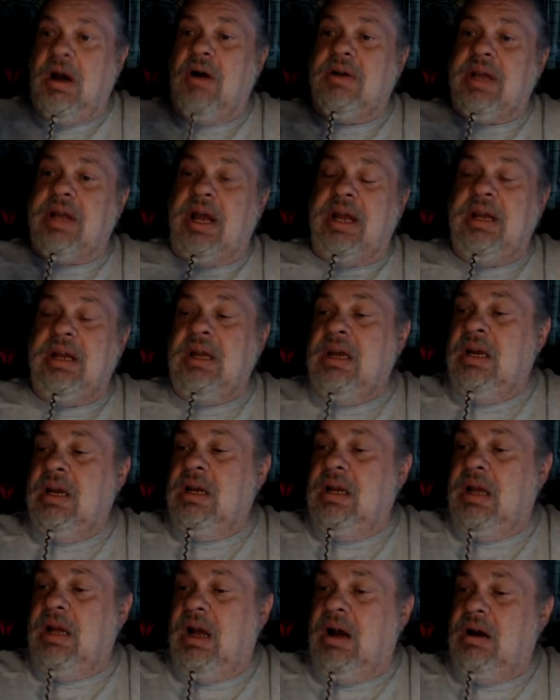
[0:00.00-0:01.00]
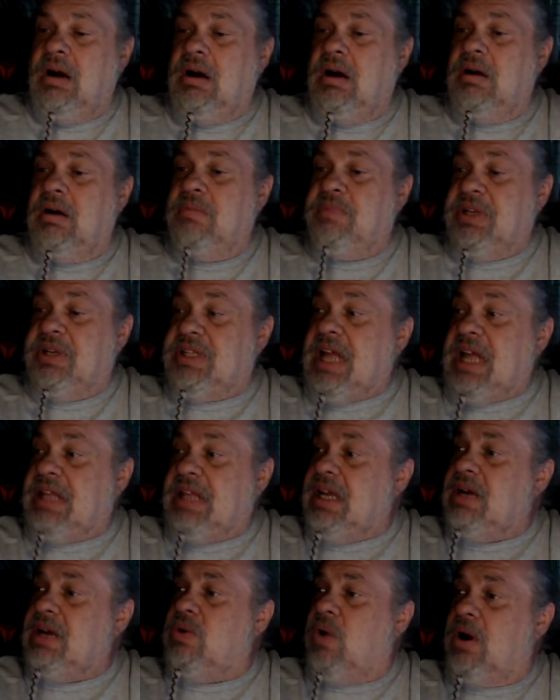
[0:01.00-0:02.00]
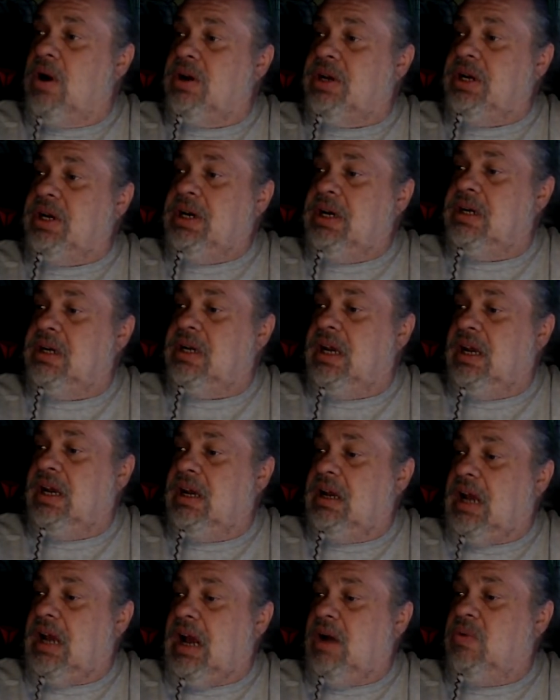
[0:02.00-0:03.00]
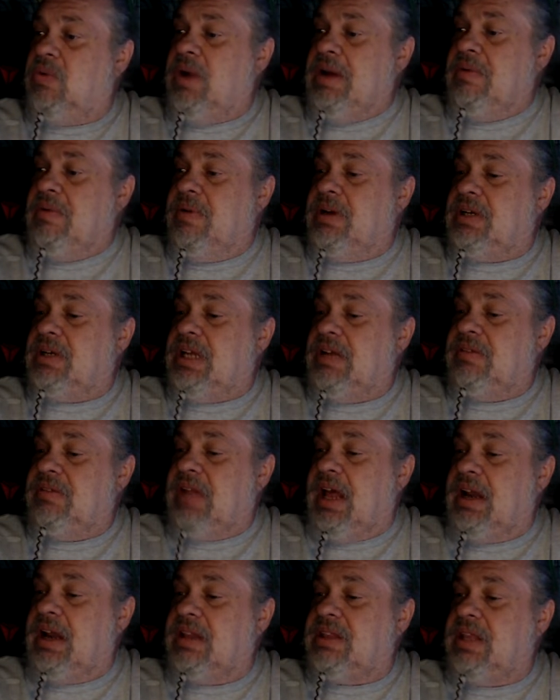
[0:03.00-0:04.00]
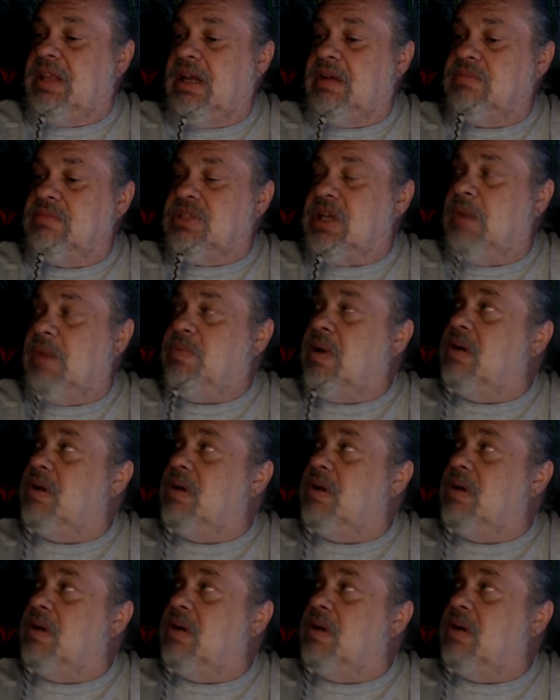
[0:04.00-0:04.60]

Okay. But that thing worked good. We would give that a thumbs up.